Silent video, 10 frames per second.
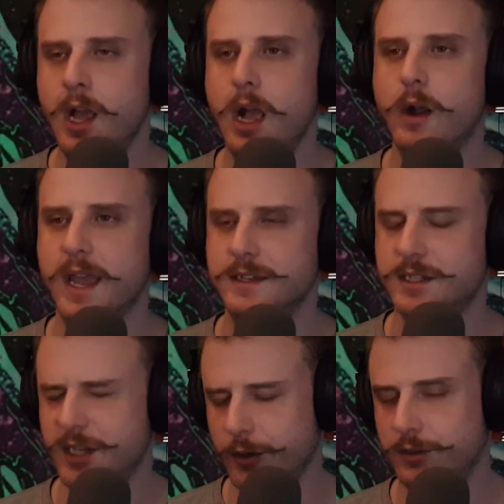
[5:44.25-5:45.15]
Okay,
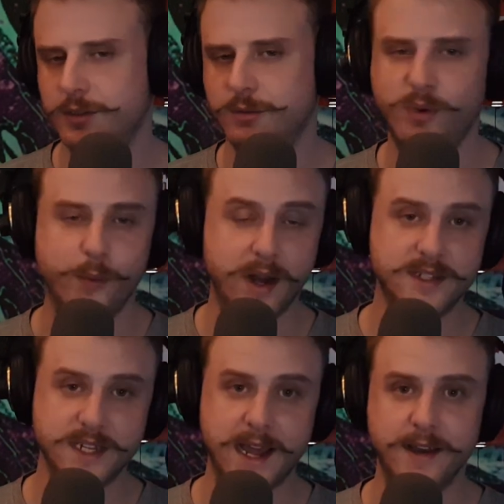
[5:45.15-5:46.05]
so we went
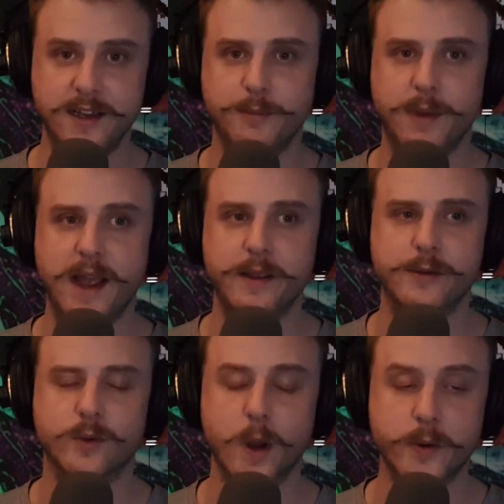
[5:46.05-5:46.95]
outside into my
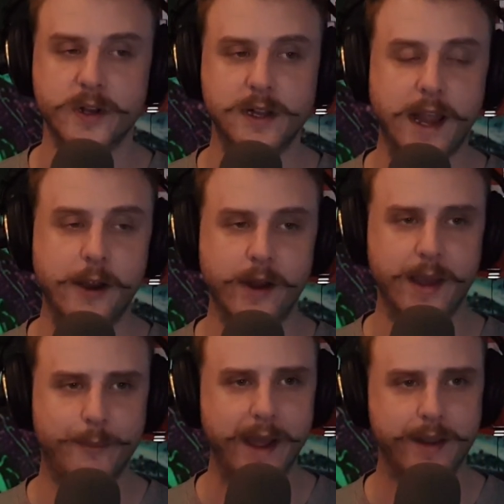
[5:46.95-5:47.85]
rural
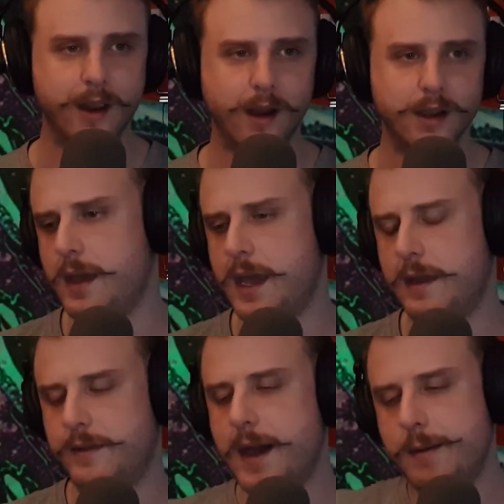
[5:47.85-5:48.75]
area backyard,
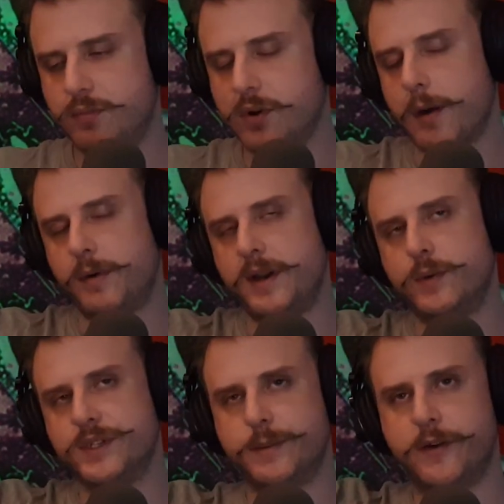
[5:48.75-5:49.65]
and that property
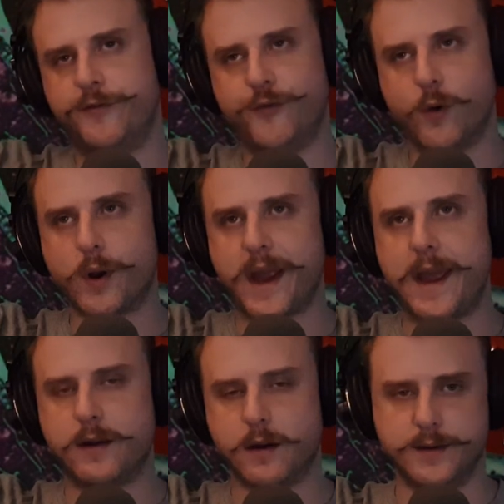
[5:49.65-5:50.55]
was about 4
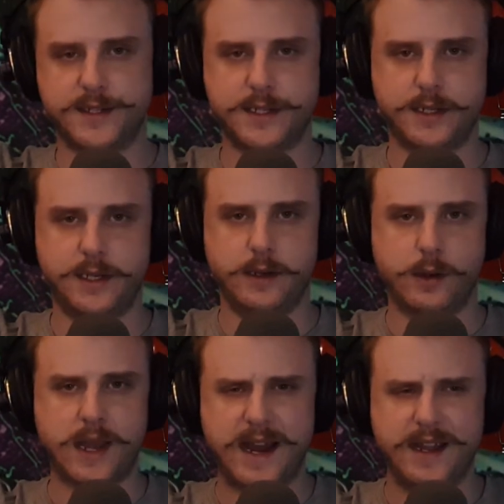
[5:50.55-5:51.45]
acres,
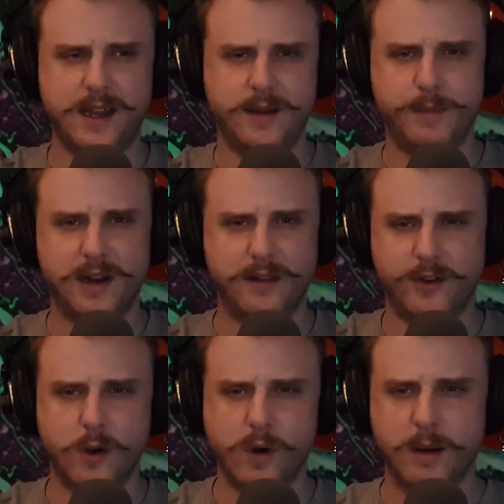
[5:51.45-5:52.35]
kind of in the middle of
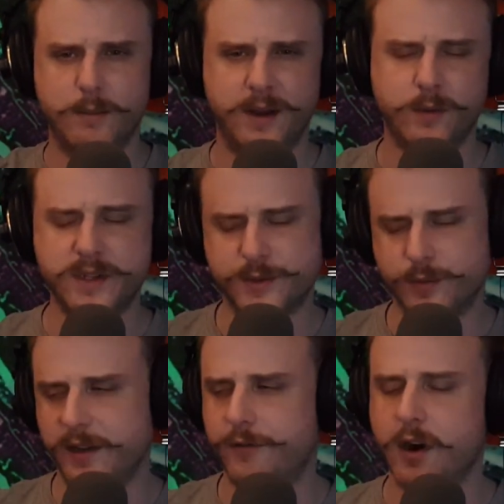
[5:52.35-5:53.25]
nowhere. It wasn't
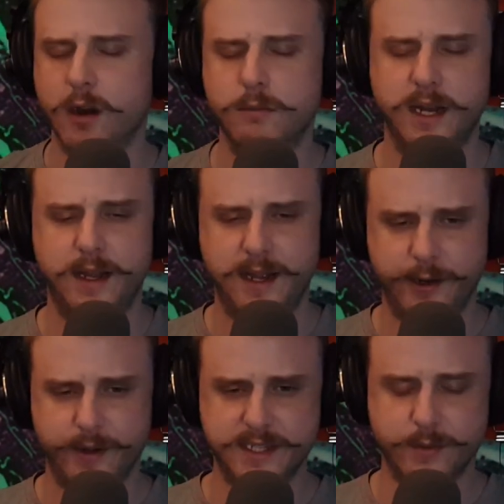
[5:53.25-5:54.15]
really far, but
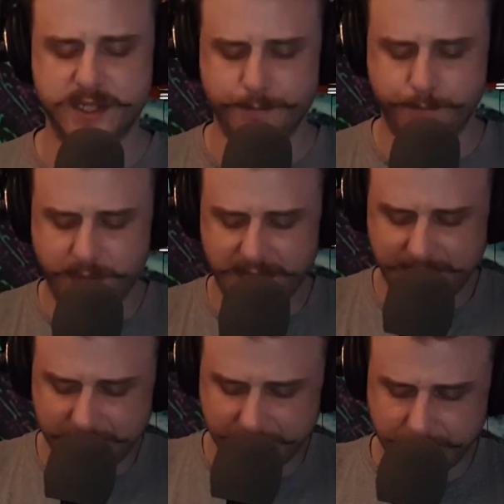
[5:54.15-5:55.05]
anyways, it was a
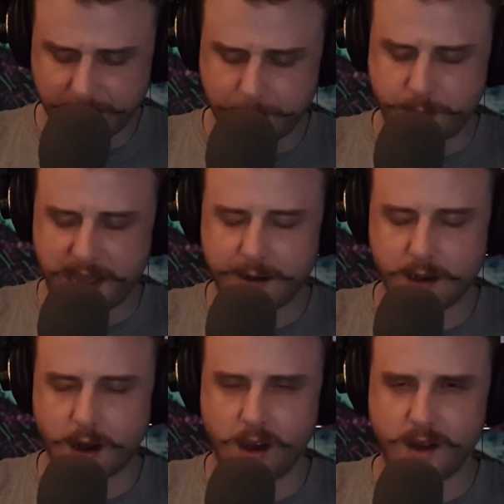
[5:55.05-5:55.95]
big
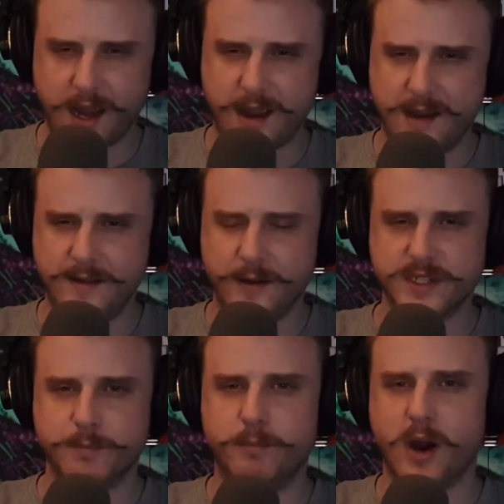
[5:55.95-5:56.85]
backyard, and there
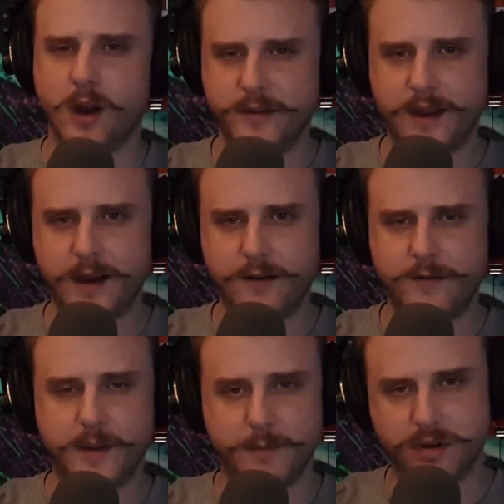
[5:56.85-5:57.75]
was a barn there
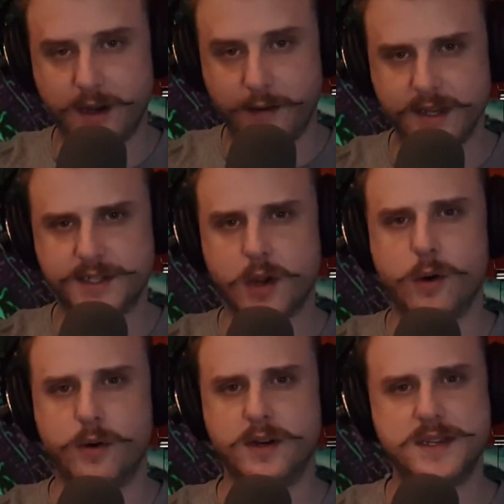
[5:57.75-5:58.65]
from the previous
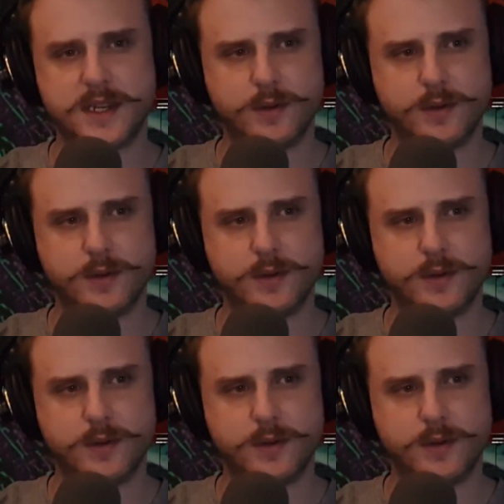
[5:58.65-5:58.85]
owners.